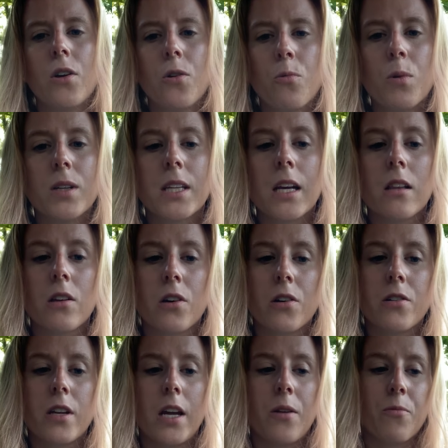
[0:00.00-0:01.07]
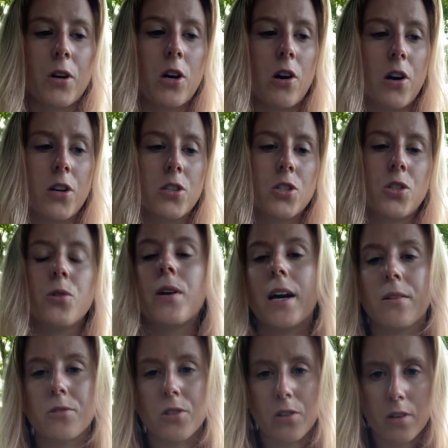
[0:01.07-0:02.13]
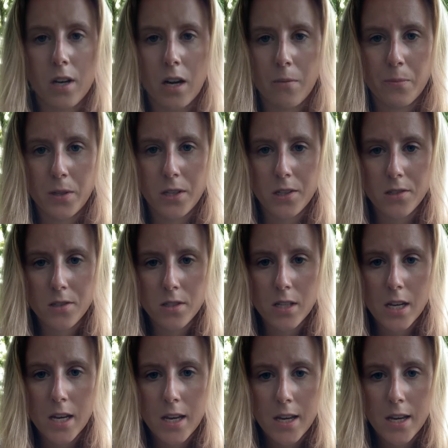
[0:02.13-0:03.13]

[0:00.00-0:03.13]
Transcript: what they learned in regards to counselor competence?